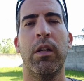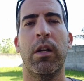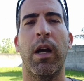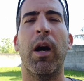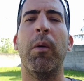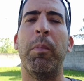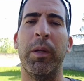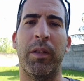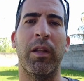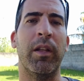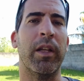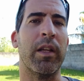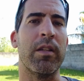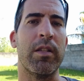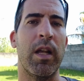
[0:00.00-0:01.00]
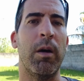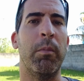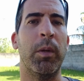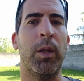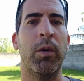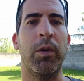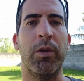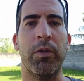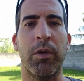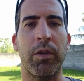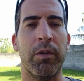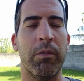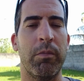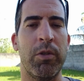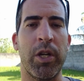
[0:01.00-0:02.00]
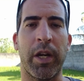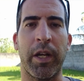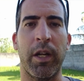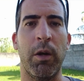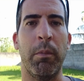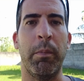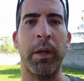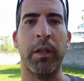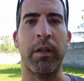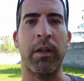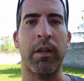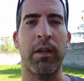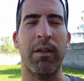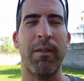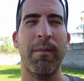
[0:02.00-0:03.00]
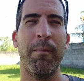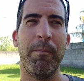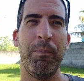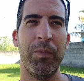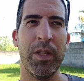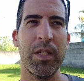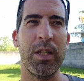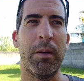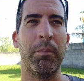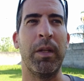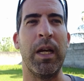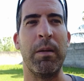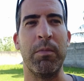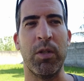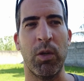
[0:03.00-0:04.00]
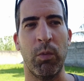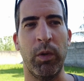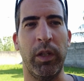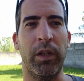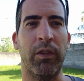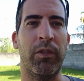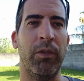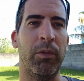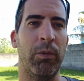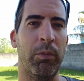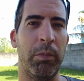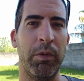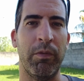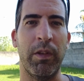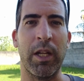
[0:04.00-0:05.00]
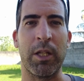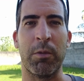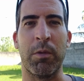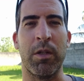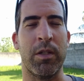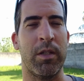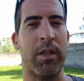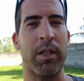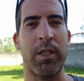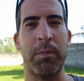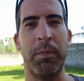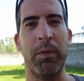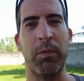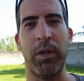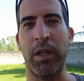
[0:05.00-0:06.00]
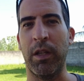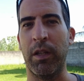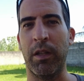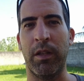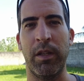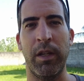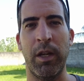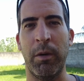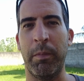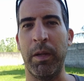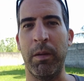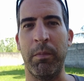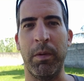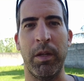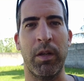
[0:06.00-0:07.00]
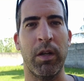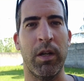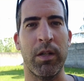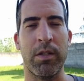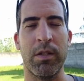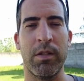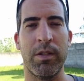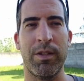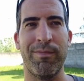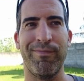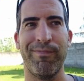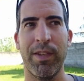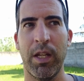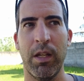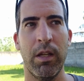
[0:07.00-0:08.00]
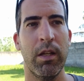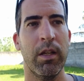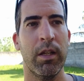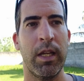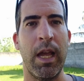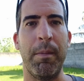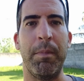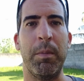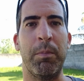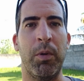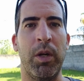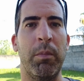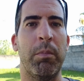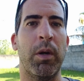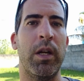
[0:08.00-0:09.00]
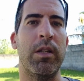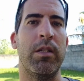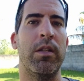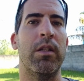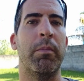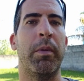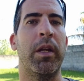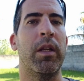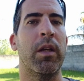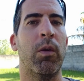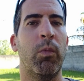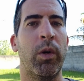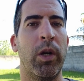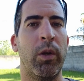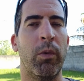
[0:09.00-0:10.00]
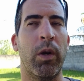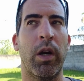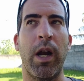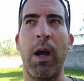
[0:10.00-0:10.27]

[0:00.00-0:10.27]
I'll put the links down below and you can check it out, but sometimes they're willing to be flexible, because let's be real, the Airbnb costs can be pretty pricey depending on where you are.